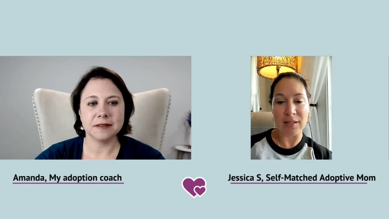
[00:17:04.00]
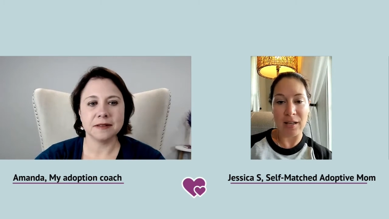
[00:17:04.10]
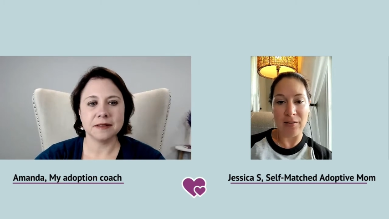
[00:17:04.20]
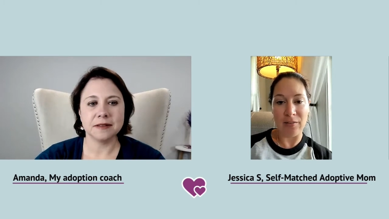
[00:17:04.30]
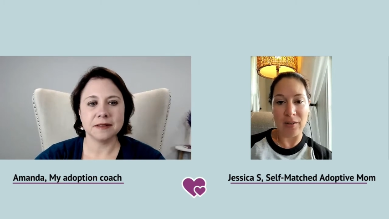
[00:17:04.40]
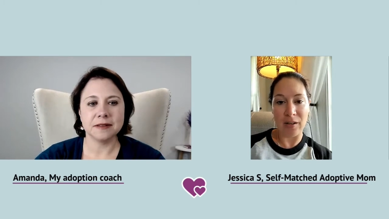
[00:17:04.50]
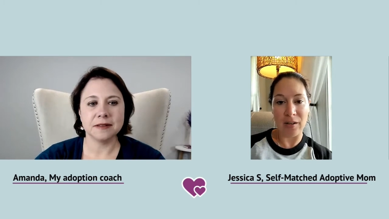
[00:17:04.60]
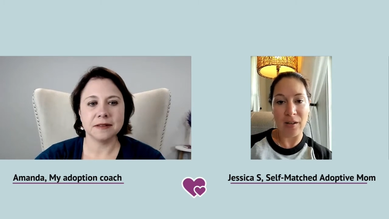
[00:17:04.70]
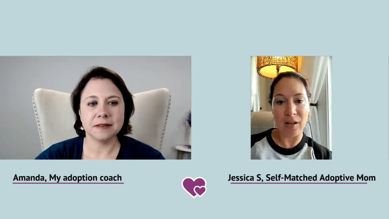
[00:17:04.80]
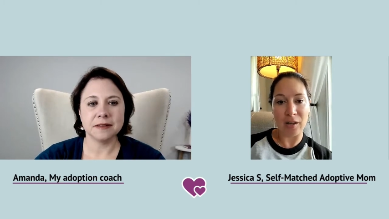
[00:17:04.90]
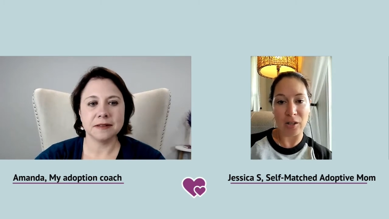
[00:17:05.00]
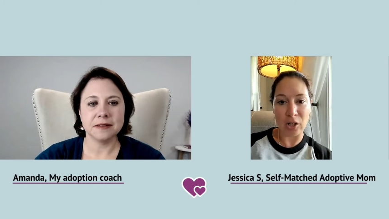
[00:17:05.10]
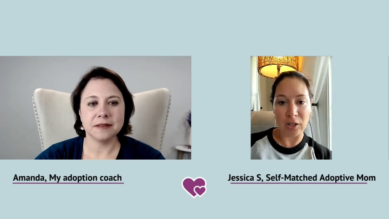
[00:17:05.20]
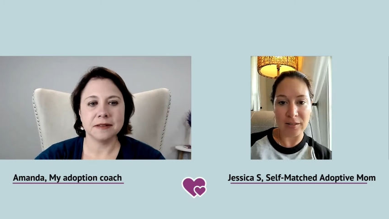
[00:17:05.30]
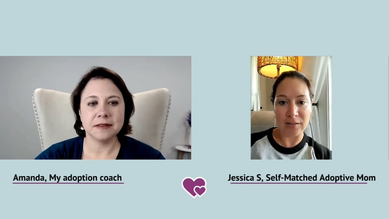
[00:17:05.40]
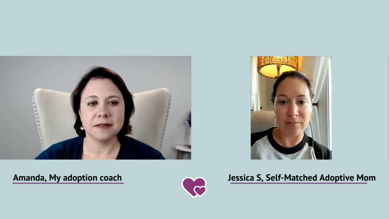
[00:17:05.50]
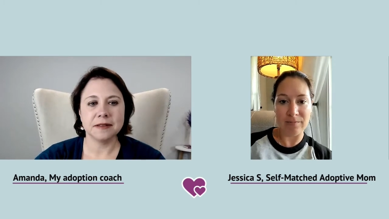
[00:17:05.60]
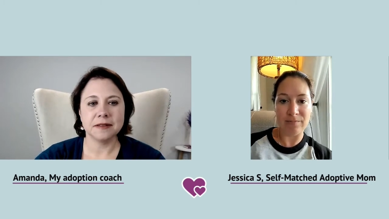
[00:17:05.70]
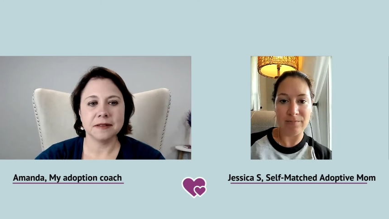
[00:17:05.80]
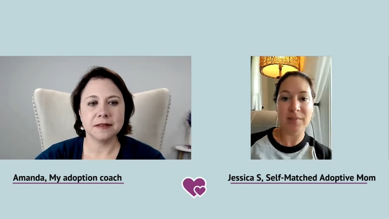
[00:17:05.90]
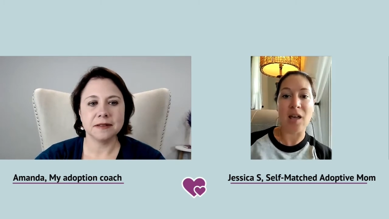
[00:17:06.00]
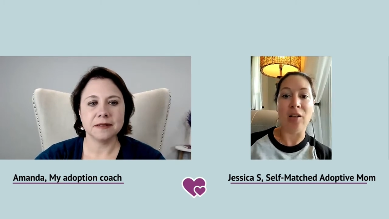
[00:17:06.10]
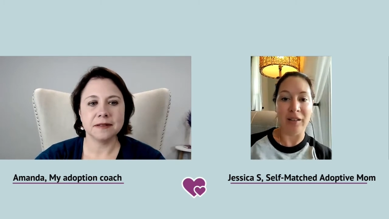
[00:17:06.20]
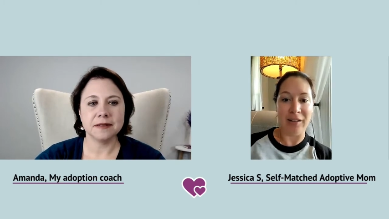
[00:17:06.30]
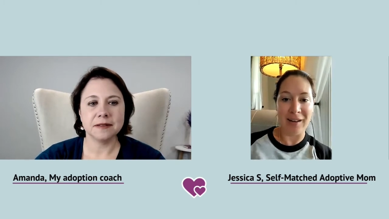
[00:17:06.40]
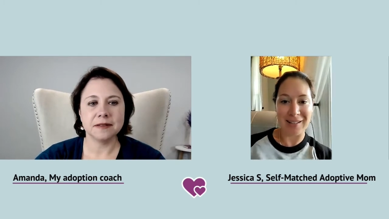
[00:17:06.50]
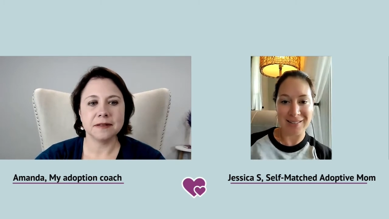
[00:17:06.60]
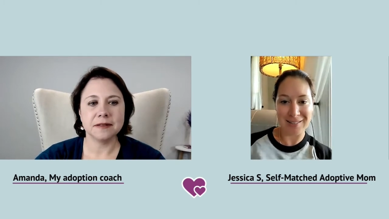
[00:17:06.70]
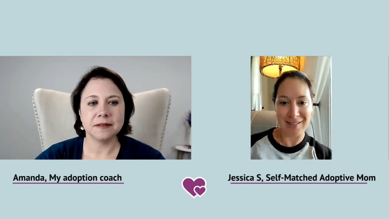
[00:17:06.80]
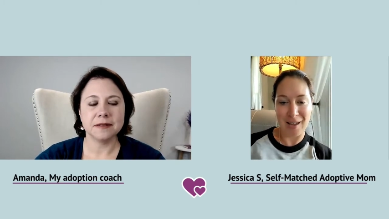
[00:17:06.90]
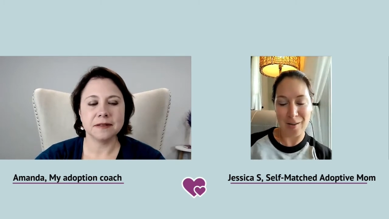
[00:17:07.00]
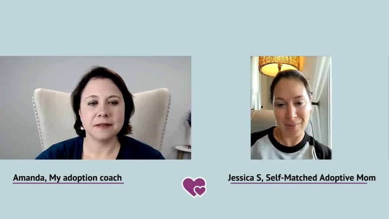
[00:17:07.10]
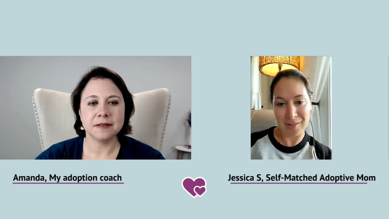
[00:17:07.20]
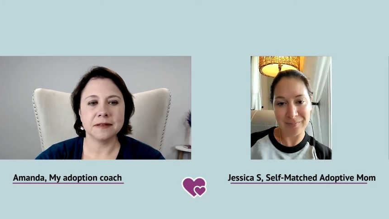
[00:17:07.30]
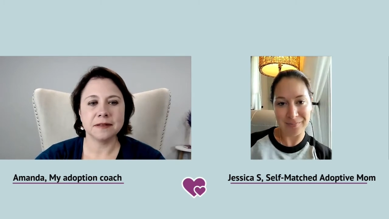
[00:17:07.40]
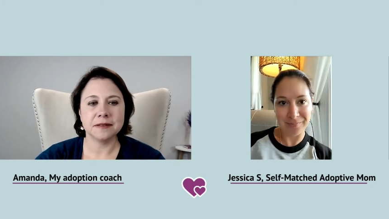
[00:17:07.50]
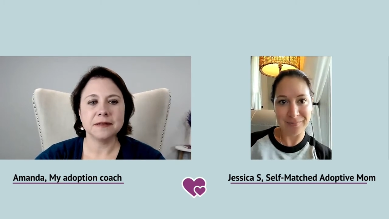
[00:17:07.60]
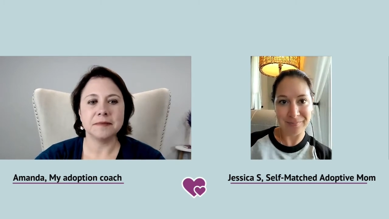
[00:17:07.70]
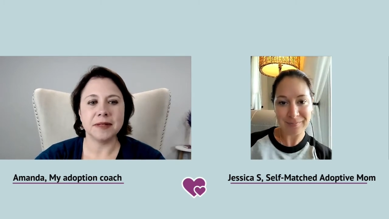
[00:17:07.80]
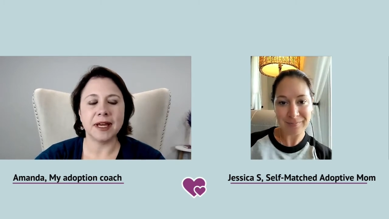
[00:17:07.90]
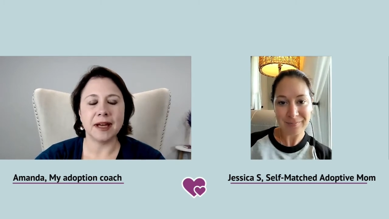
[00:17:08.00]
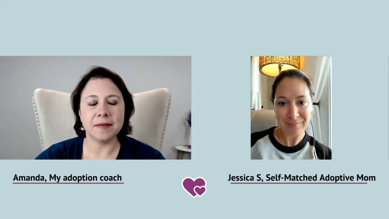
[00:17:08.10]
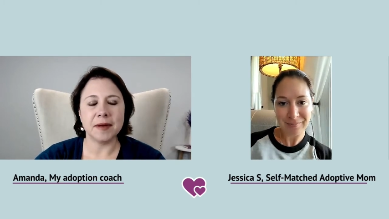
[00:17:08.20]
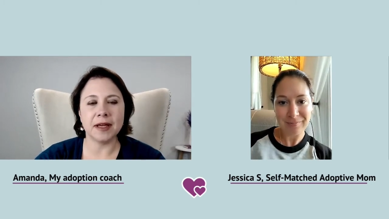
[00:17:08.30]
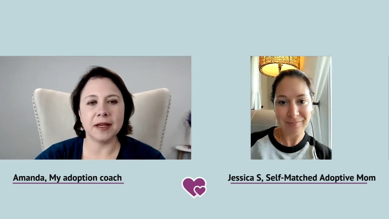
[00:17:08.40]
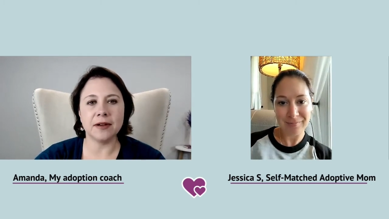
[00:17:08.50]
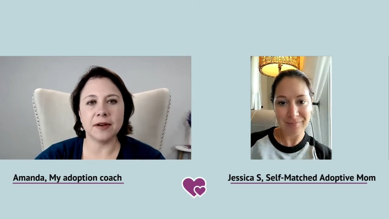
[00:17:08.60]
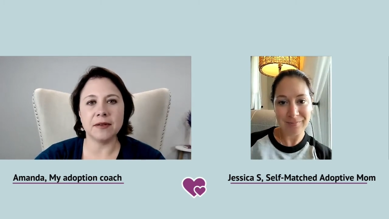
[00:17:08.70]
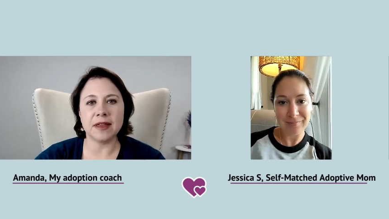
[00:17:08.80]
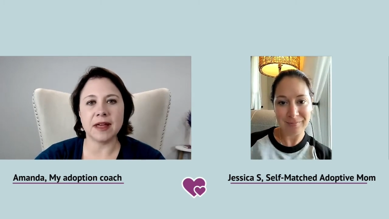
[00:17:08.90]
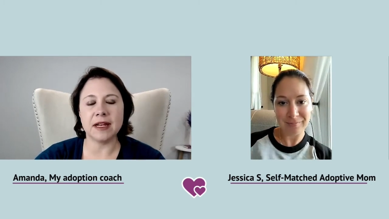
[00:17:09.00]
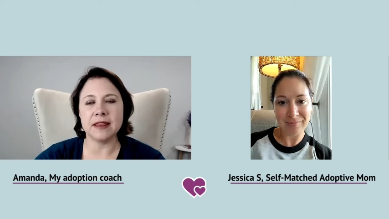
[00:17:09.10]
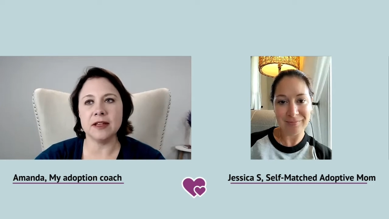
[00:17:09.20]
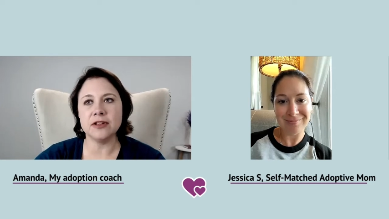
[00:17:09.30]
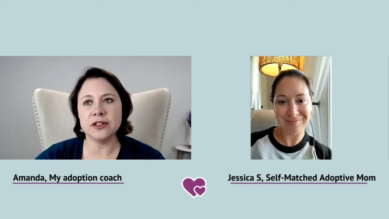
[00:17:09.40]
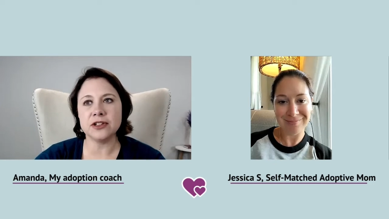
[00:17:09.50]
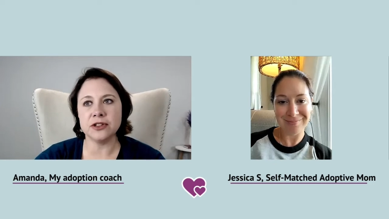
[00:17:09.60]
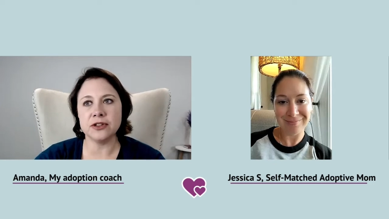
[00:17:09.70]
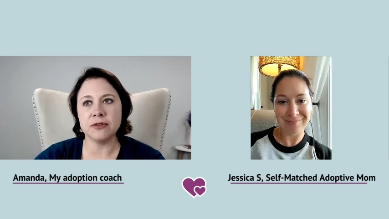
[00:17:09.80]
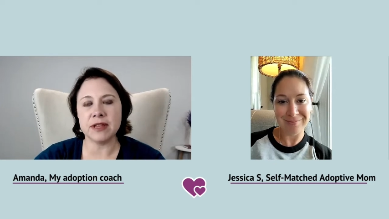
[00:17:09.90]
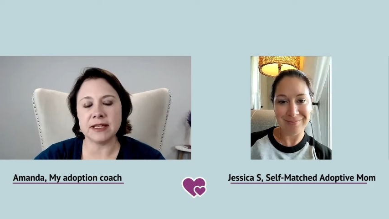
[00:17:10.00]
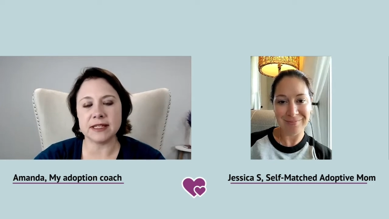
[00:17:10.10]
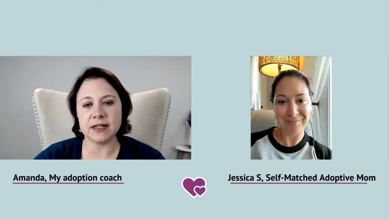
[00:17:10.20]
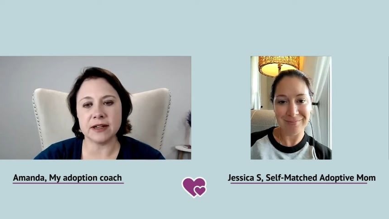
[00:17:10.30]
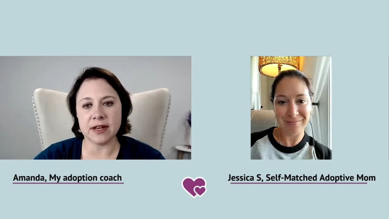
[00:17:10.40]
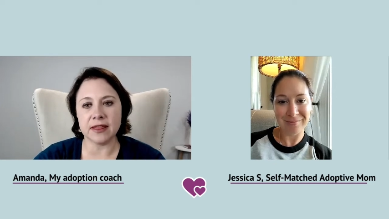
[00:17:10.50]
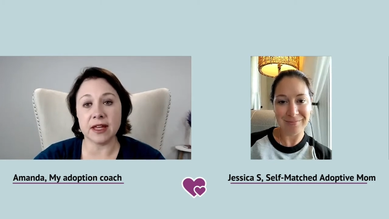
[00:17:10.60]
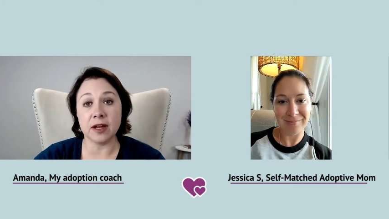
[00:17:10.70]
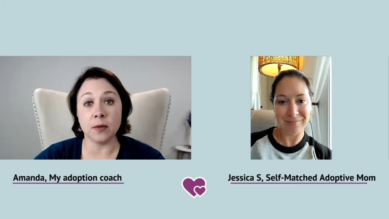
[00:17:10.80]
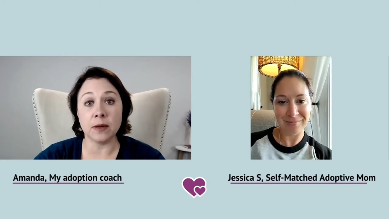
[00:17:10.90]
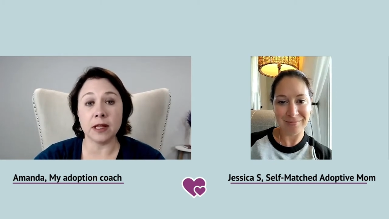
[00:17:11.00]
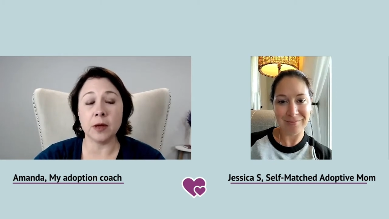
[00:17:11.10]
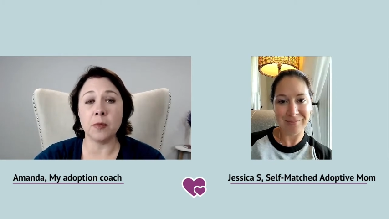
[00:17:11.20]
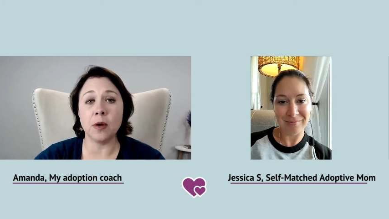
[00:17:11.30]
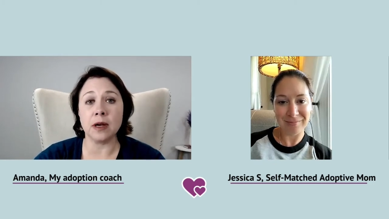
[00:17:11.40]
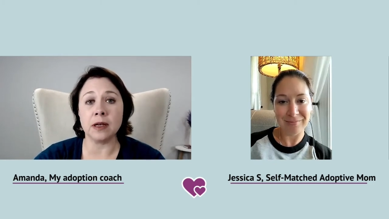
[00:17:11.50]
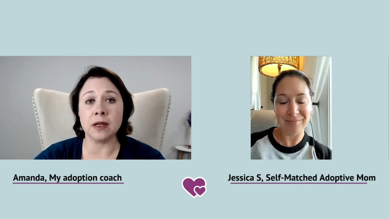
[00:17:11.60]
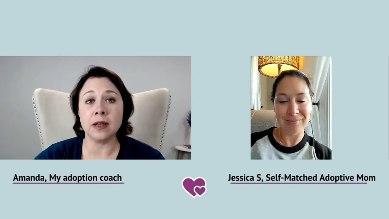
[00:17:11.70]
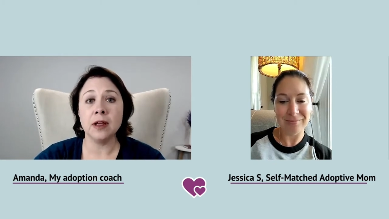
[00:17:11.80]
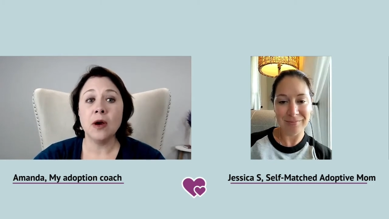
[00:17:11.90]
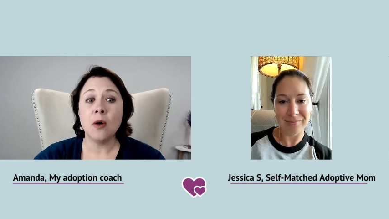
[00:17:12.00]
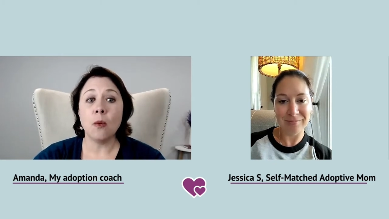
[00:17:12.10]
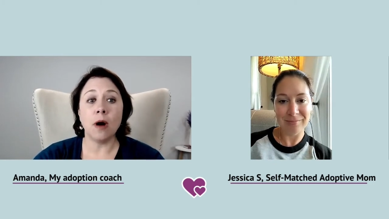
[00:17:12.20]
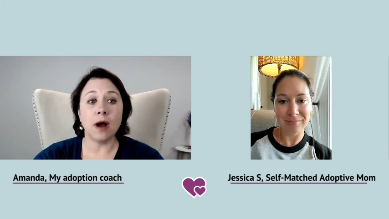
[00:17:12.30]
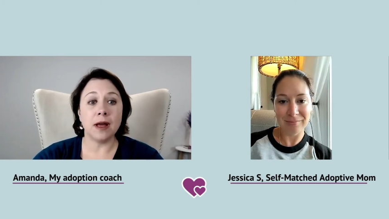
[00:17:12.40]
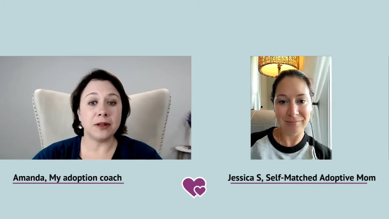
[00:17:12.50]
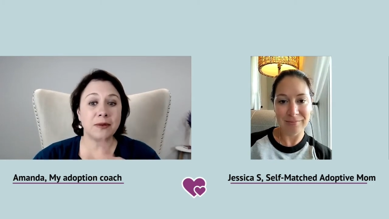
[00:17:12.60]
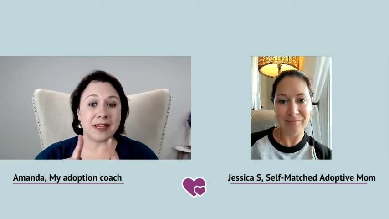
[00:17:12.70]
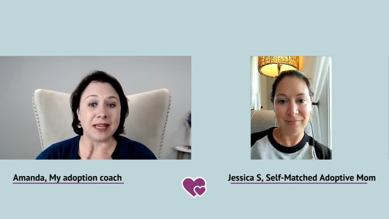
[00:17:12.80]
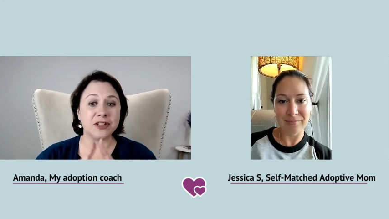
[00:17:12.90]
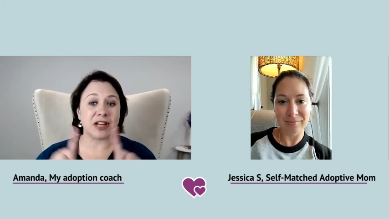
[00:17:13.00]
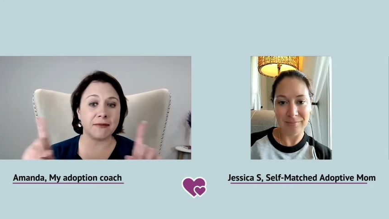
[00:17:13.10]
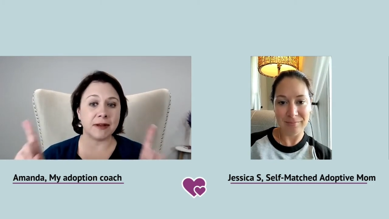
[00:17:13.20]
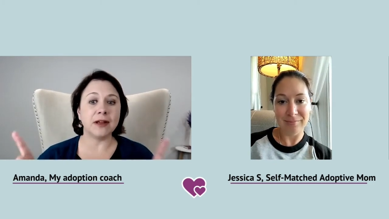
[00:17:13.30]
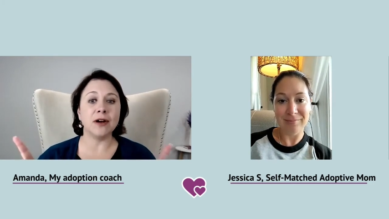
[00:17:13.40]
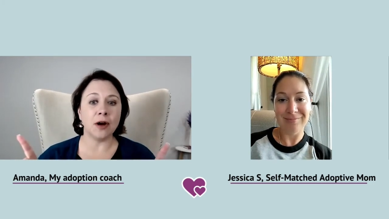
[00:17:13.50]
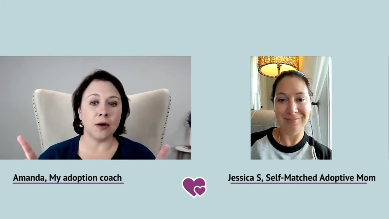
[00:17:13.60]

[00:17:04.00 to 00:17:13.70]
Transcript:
Speaker 1: kind of a, a good, solid next step.
Speaker 2: Yeah, I agree with that. You touched on two things there that I think are really important. One, you each having your